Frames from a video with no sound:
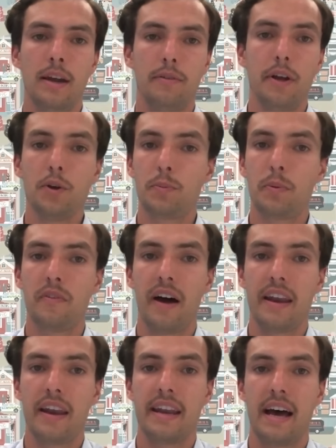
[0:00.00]
Records
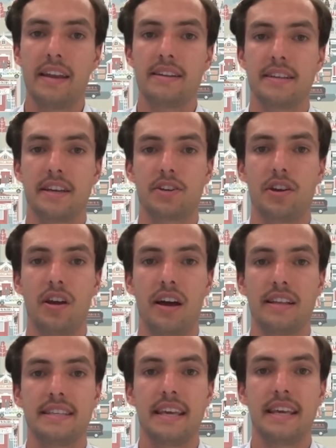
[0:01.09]
provided under Section
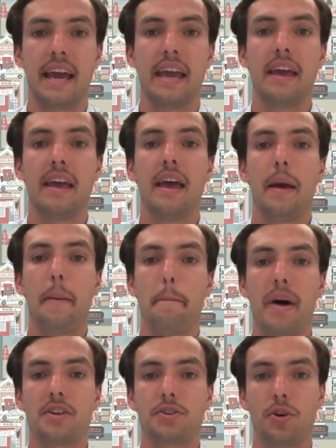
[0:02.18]
9CA
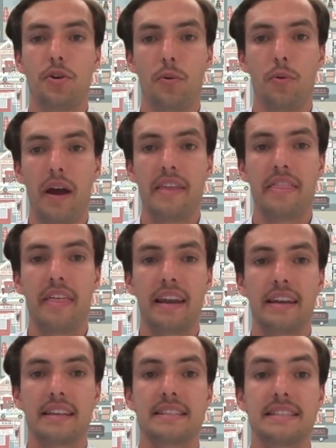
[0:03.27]
must show the way the
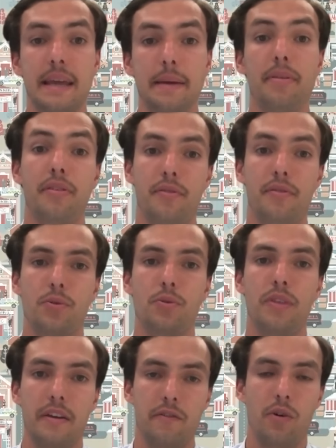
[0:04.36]
lender stepped through
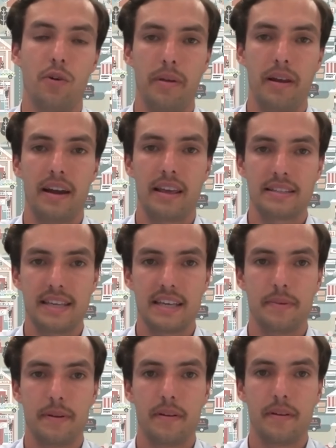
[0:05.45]
the affordability
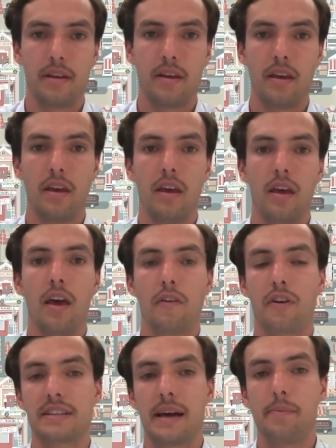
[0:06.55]
assessment.
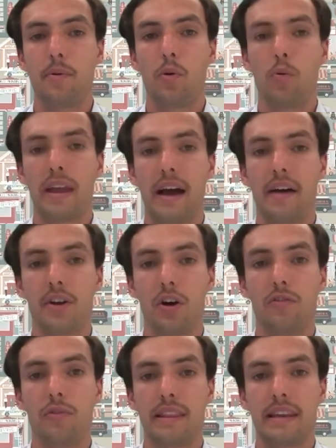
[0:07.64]
For example, we covered
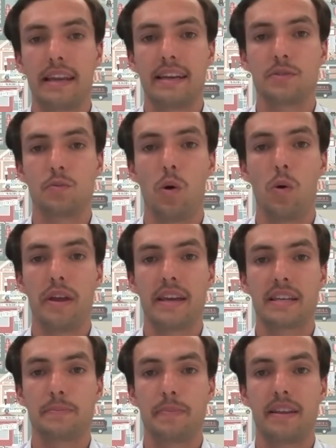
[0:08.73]
off with lenders what we
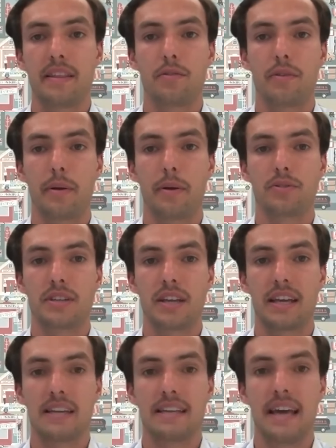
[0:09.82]
expected the records to
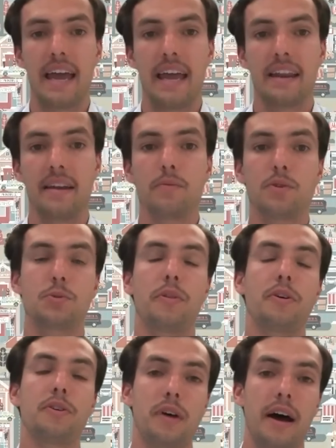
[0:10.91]
contain, which were
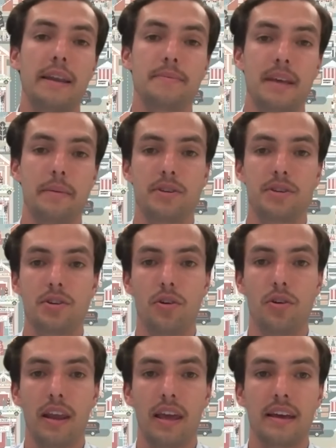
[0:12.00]
those items I mentioned
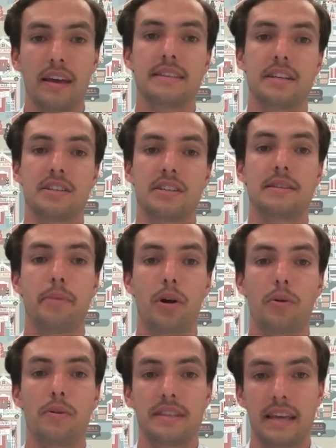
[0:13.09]
earlier, such as the
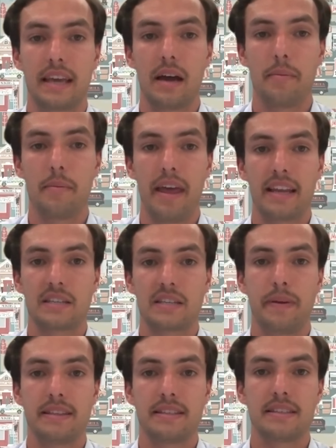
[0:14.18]
borrower's income and
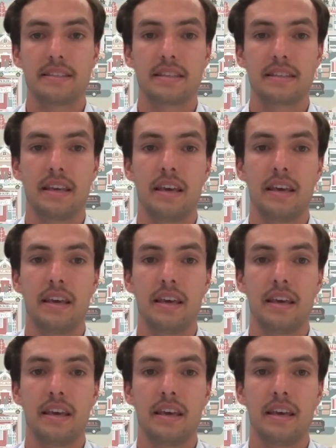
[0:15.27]
expenses.